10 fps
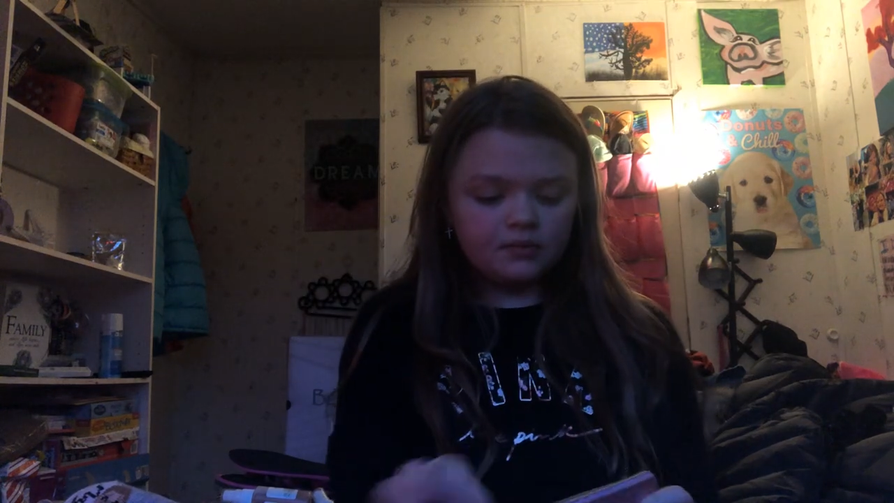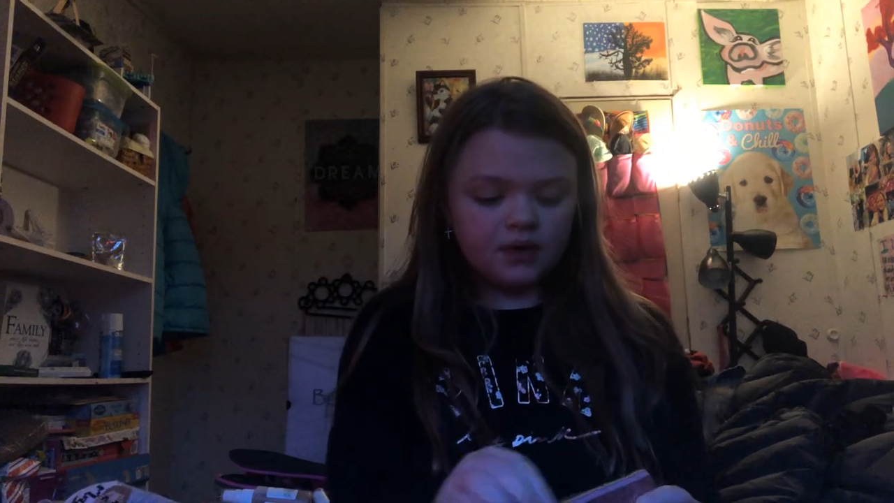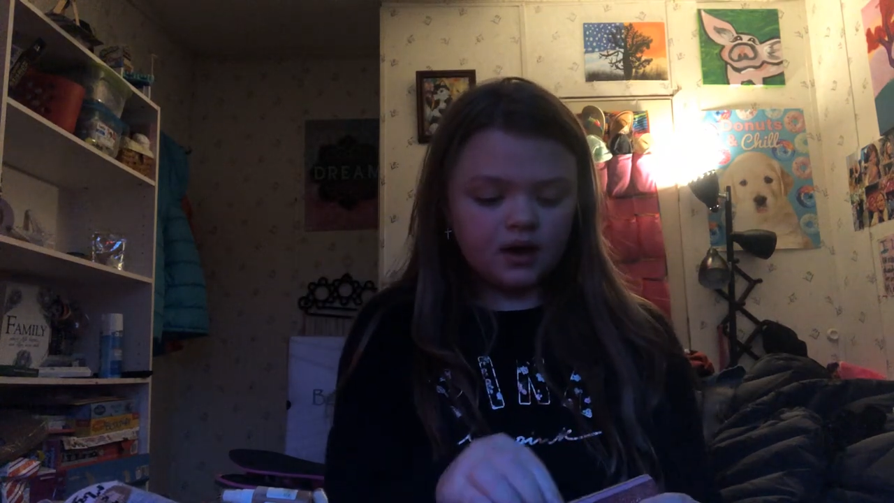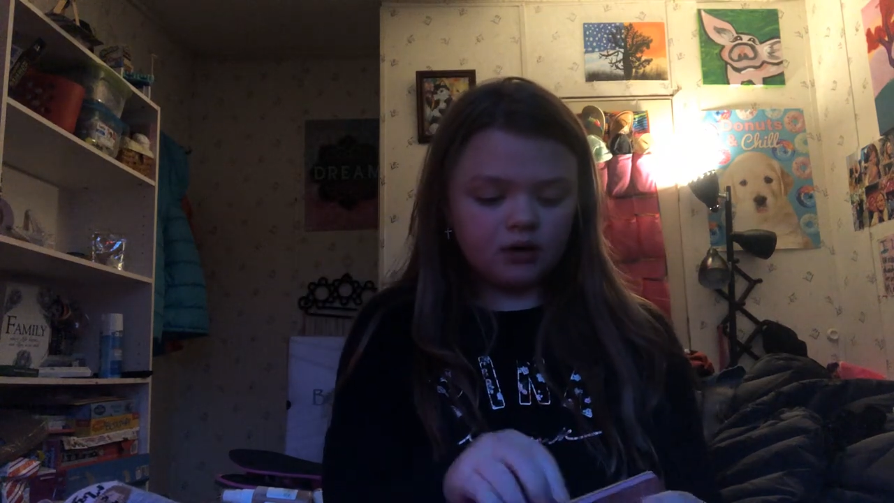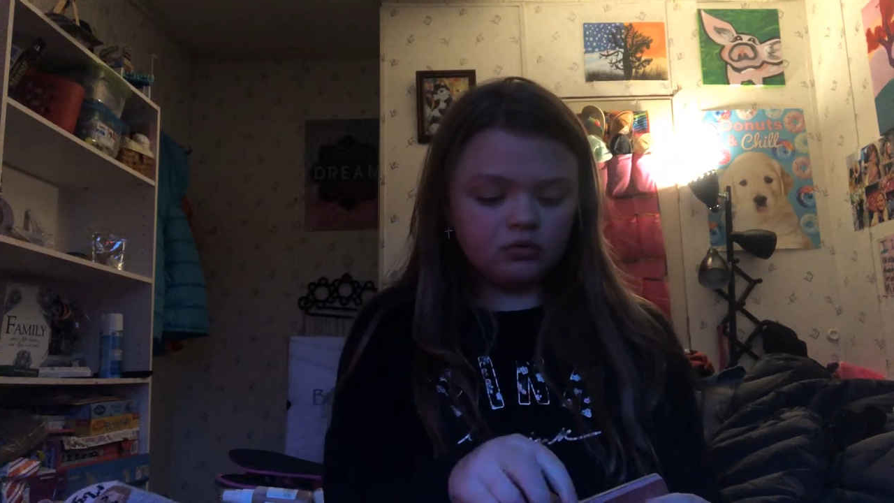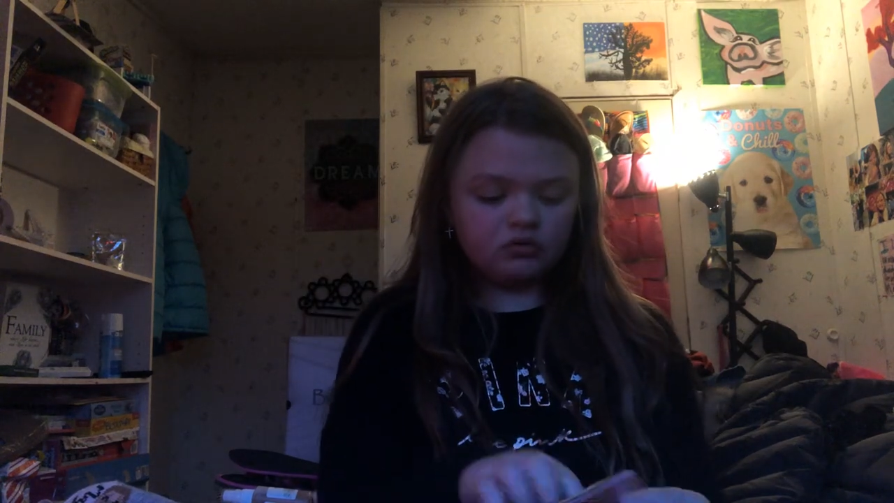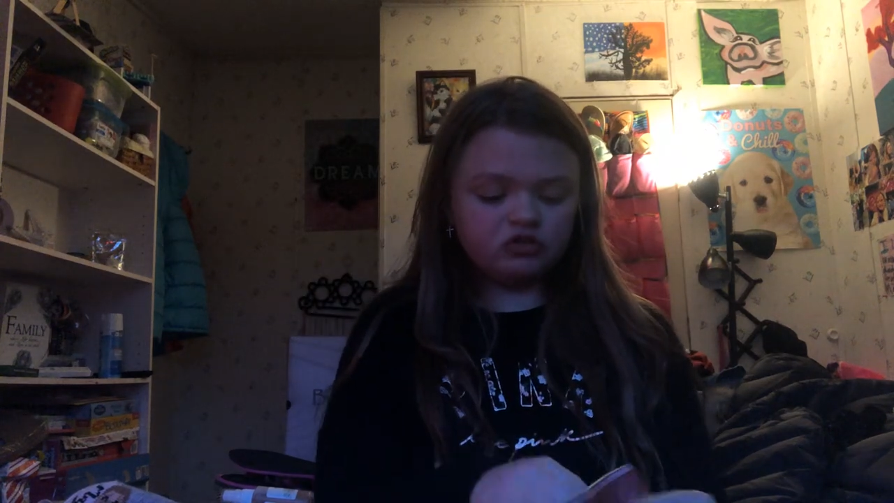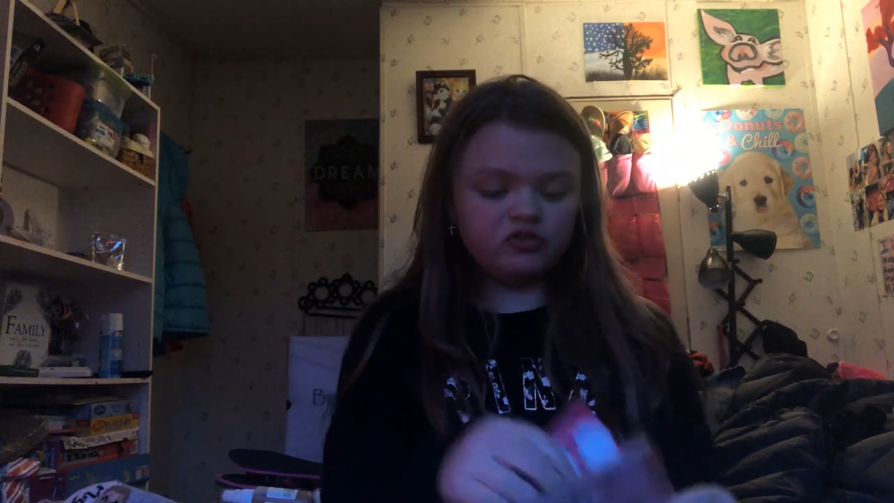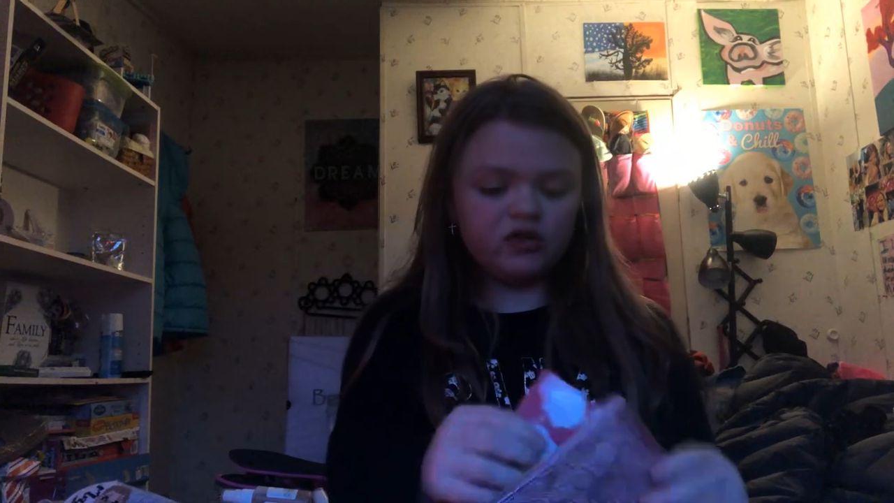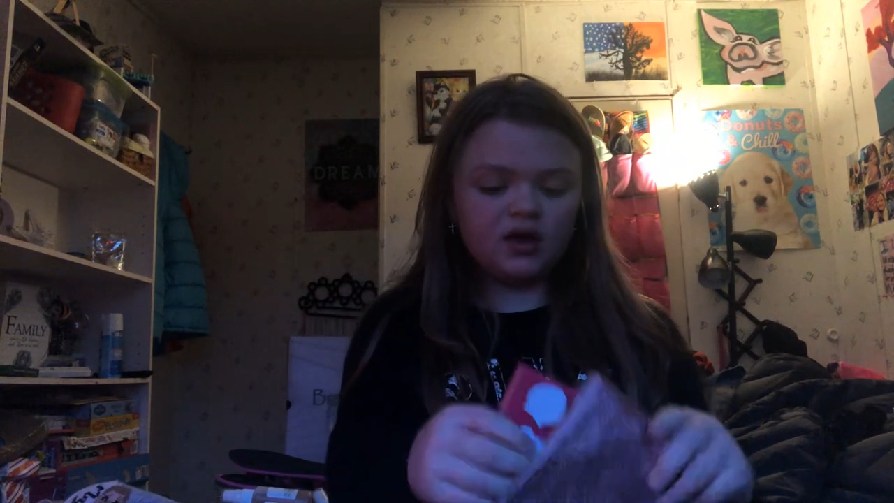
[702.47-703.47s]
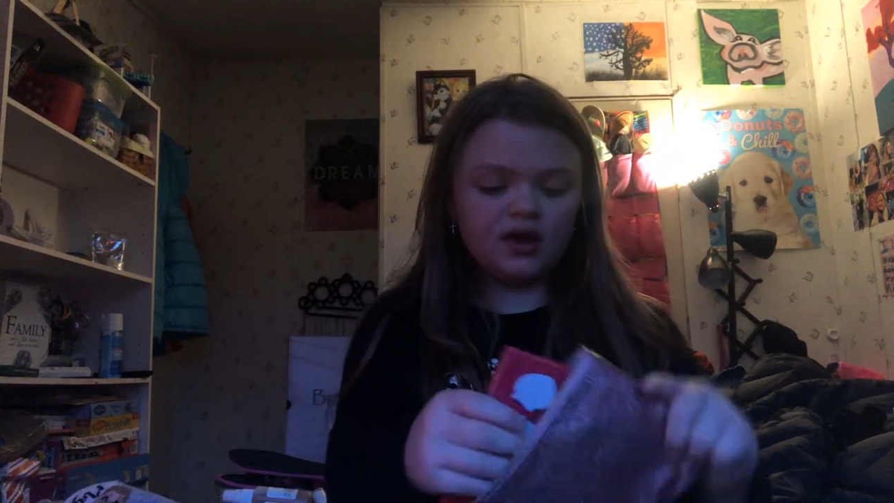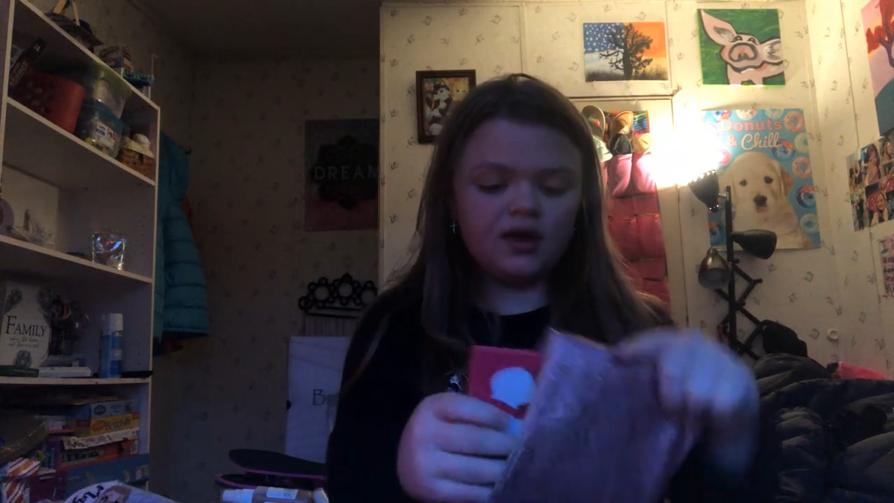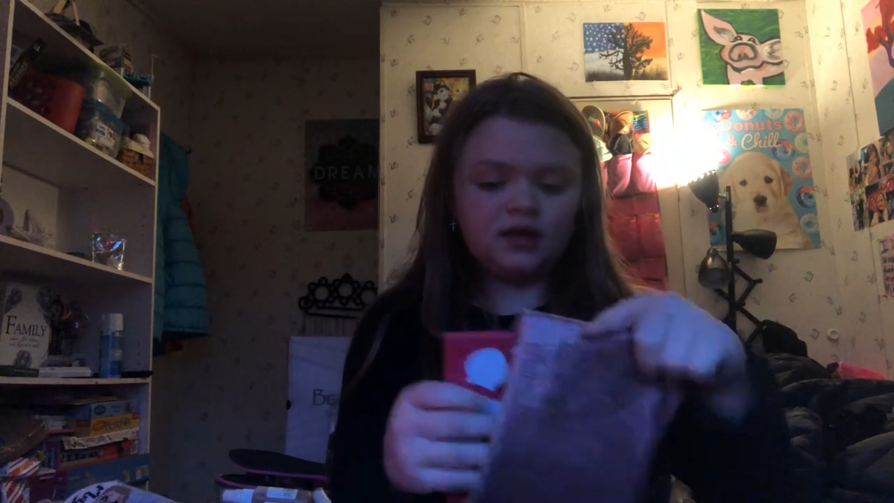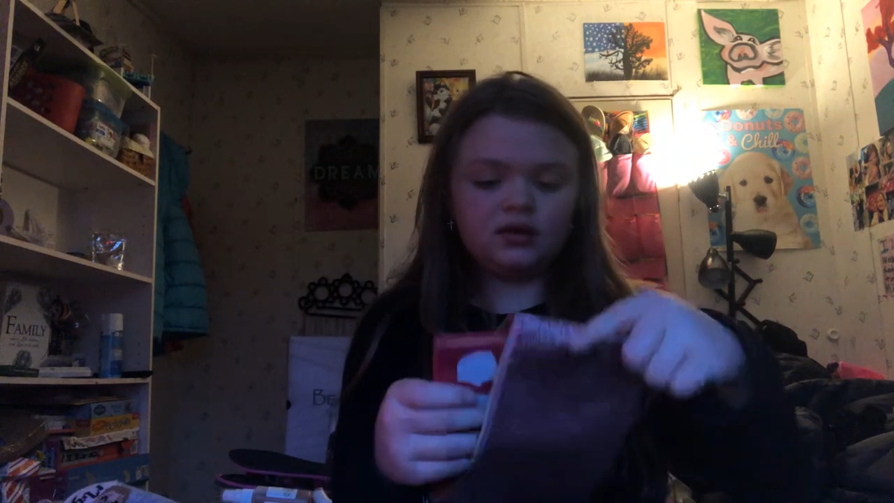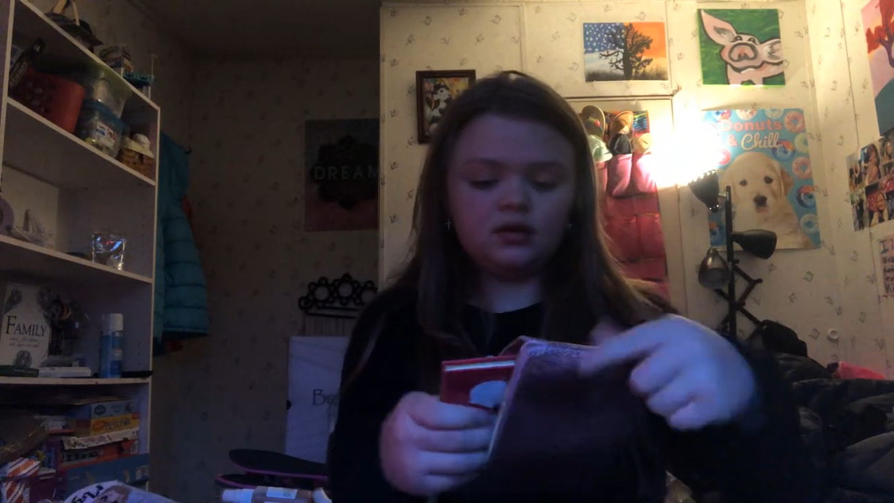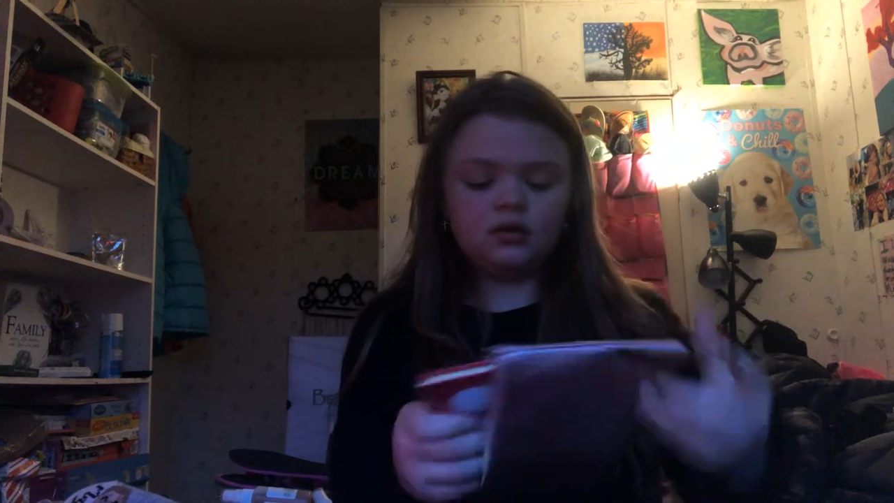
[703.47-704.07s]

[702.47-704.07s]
pouch and